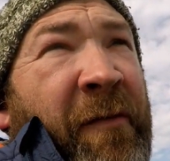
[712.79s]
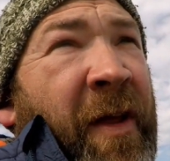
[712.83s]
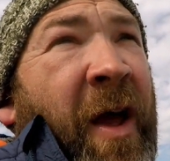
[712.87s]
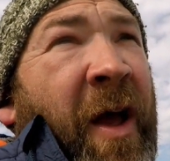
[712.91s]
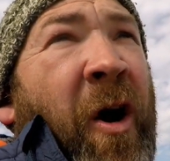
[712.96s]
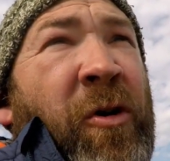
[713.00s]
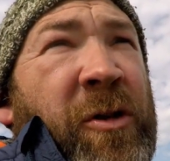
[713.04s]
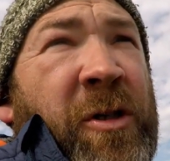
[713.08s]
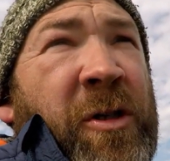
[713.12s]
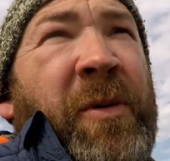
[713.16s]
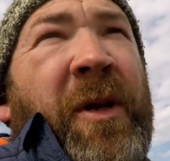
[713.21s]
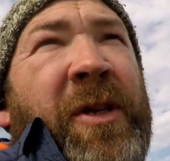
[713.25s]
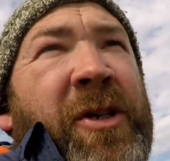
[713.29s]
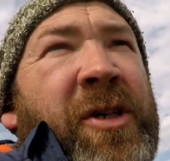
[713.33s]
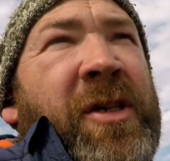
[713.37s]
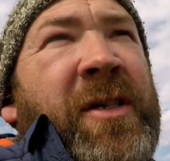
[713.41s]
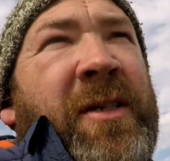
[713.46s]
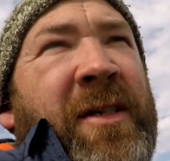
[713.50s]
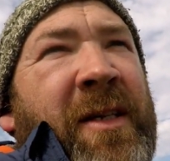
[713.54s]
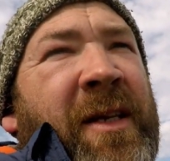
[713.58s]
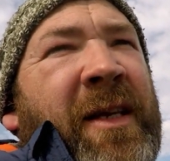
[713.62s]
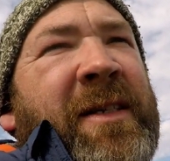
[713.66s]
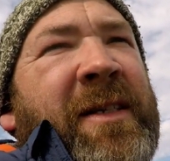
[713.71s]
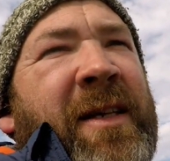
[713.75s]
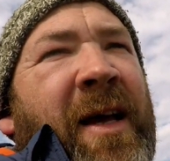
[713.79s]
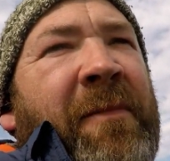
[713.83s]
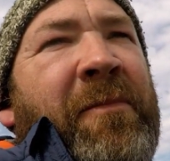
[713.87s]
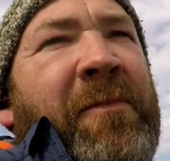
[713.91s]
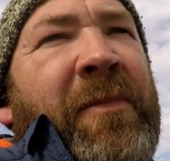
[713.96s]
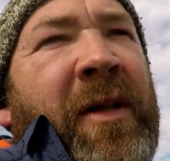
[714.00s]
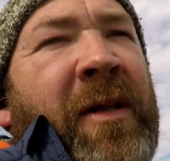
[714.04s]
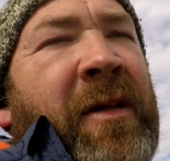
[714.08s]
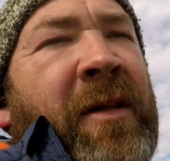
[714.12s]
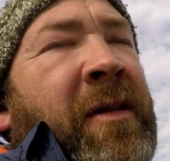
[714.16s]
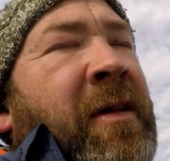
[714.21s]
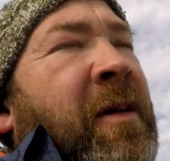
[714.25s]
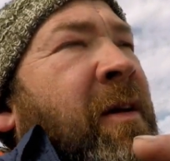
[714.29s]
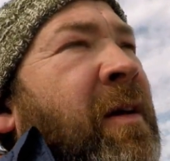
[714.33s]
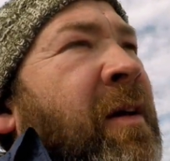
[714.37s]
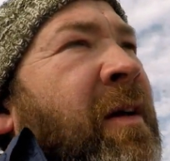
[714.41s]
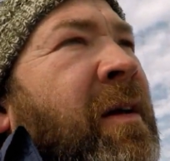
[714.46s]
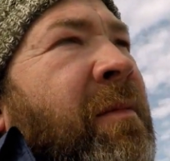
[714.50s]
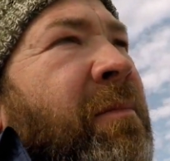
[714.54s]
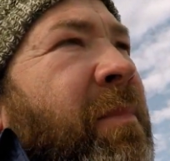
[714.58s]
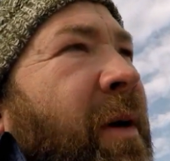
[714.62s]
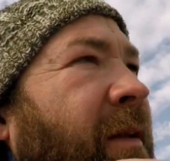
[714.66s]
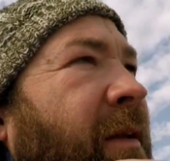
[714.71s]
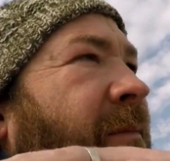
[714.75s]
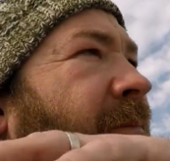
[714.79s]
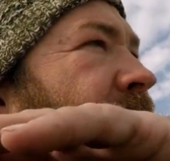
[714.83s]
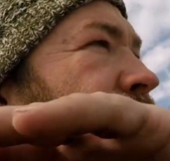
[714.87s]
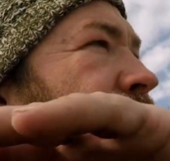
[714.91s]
Oxwich is an example, but